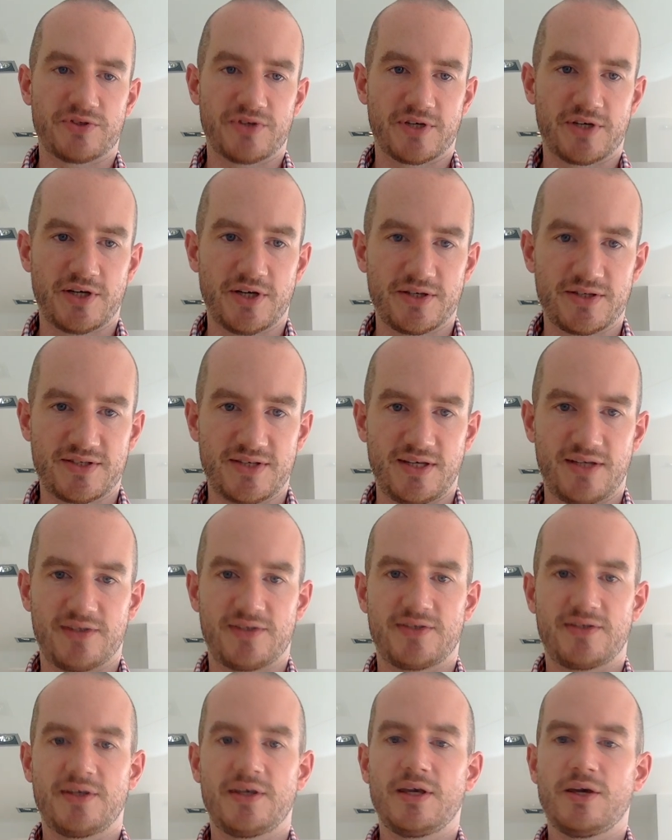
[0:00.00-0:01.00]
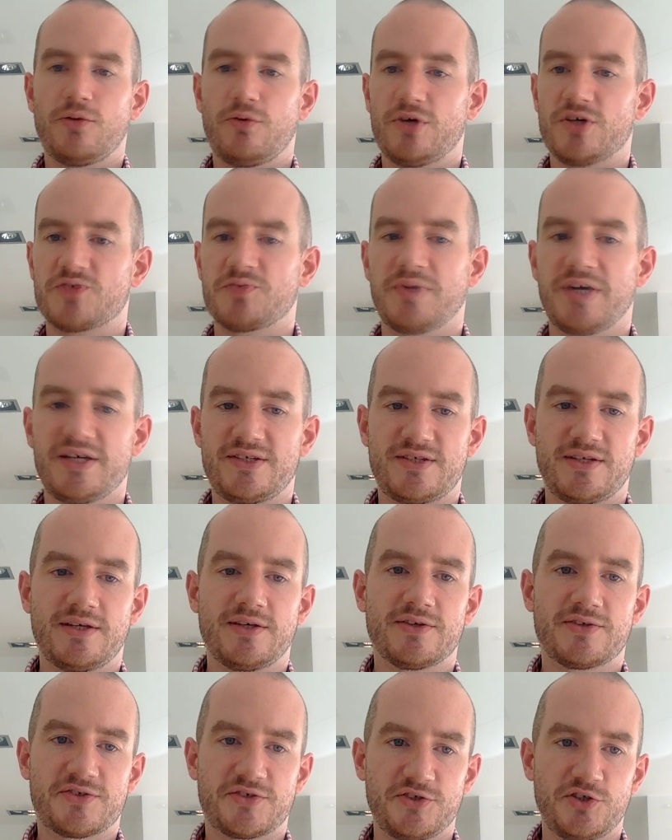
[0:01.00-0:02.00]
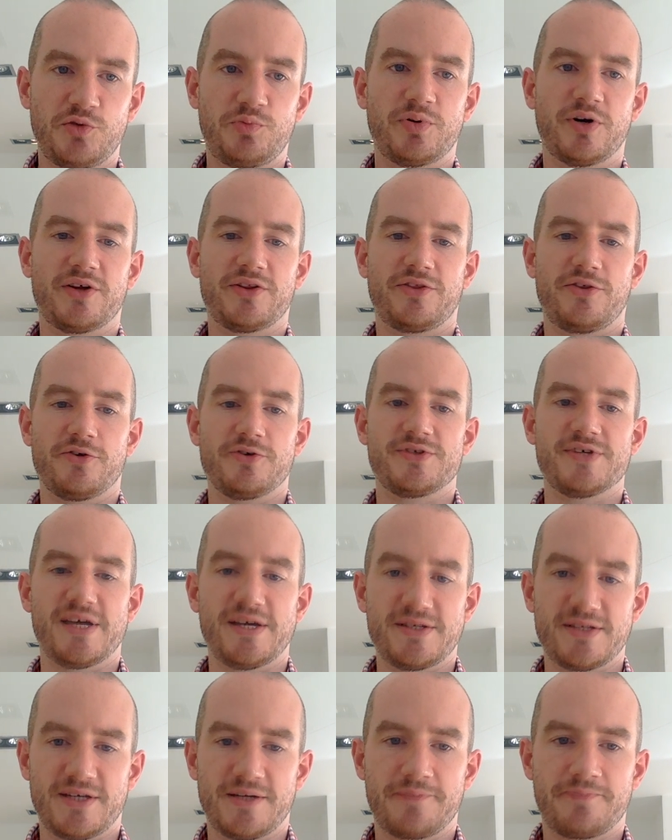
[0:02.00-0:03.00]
the content, which might snoop on their data.